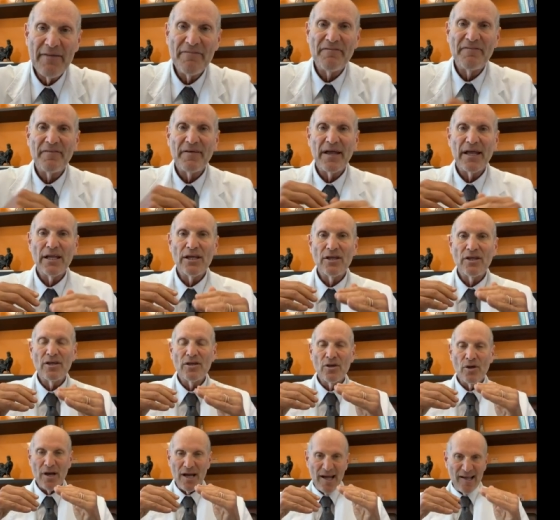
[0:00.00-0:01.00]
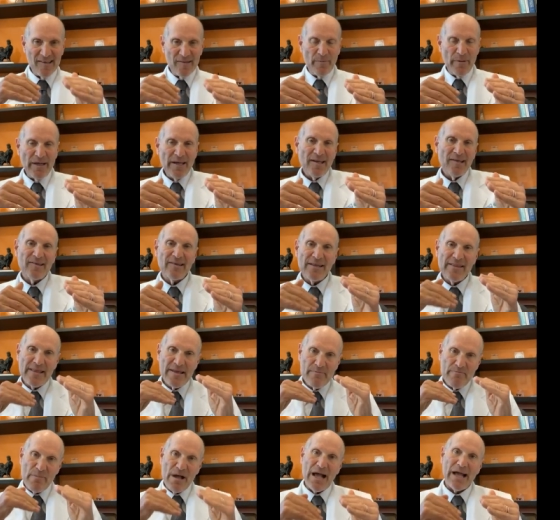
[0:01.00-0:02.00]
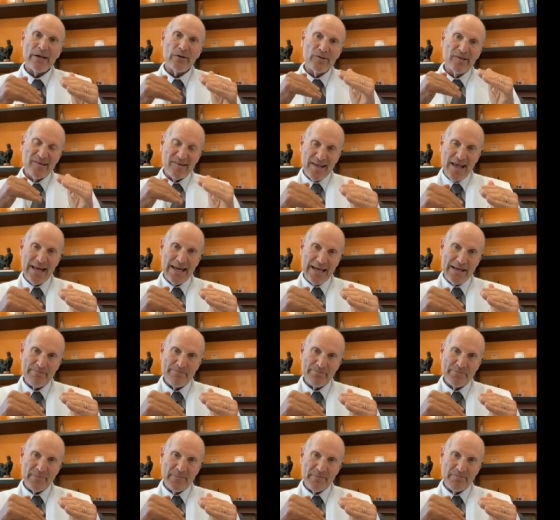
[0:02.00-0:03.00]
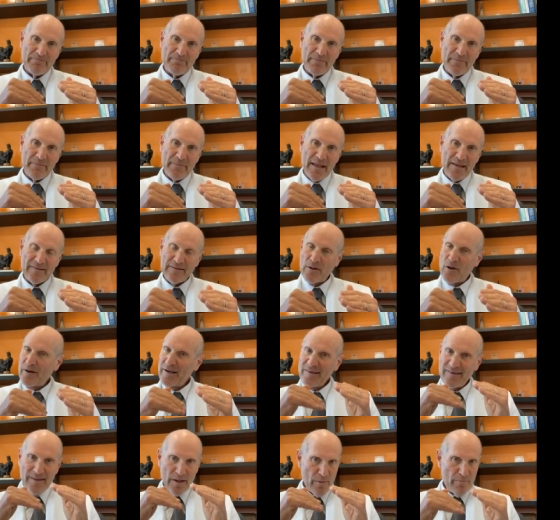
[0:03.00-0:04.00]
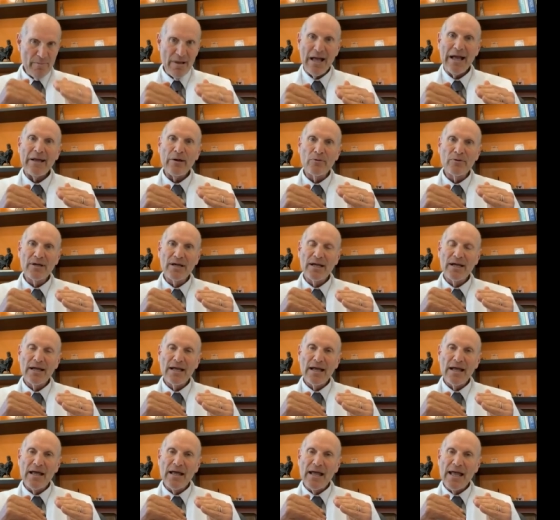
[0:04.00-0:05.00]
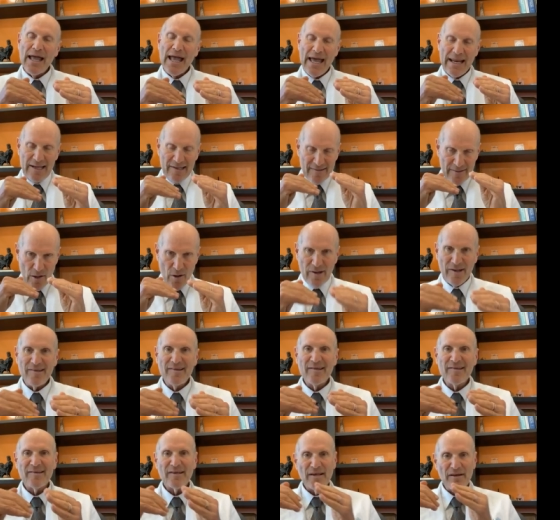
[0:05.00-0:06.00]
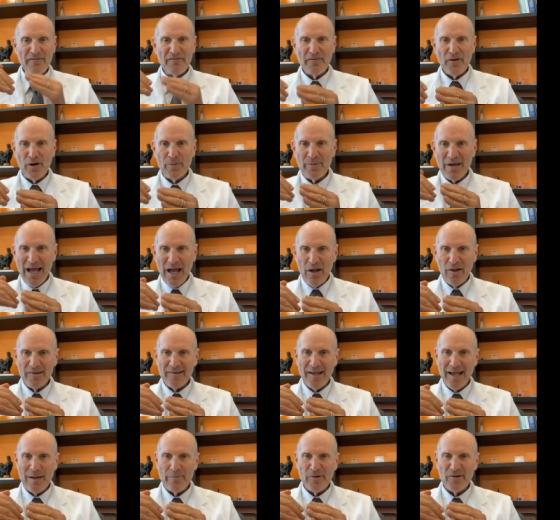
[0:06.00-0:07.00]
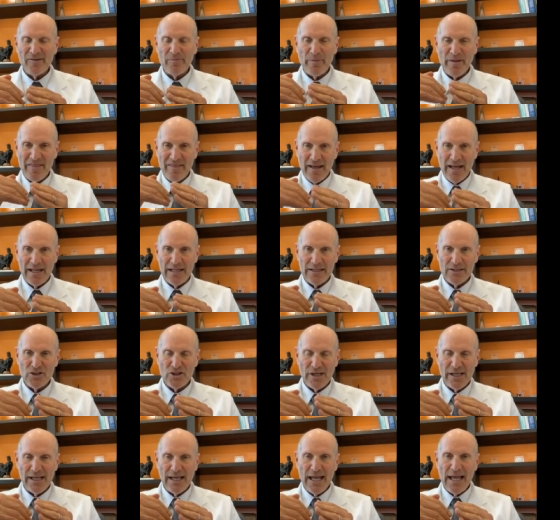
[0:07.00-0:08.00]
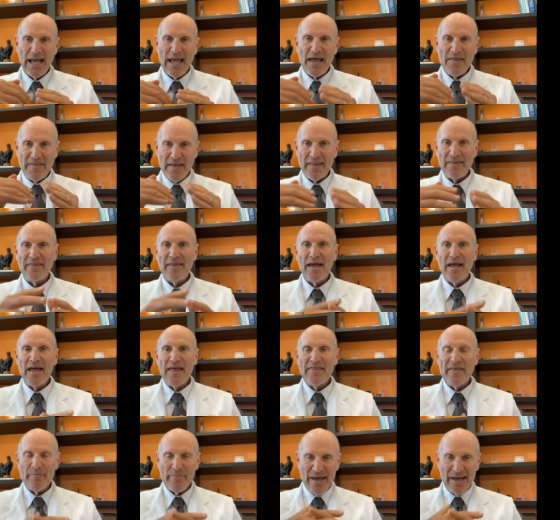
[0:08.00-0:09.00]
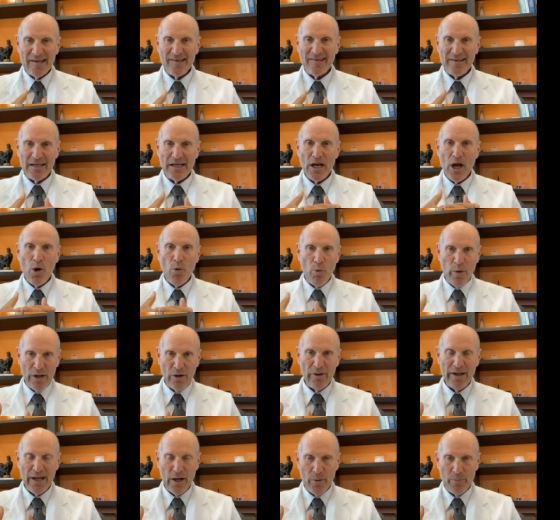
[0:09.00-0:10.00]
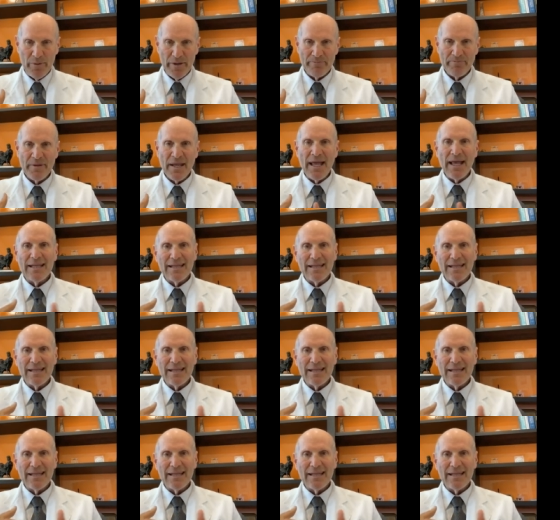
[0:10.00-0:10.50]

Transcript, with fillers: If your husband is in the mild setting, as long as they're mild and as long as it's confirmed Alzheimer's pathology, then the medicine will help.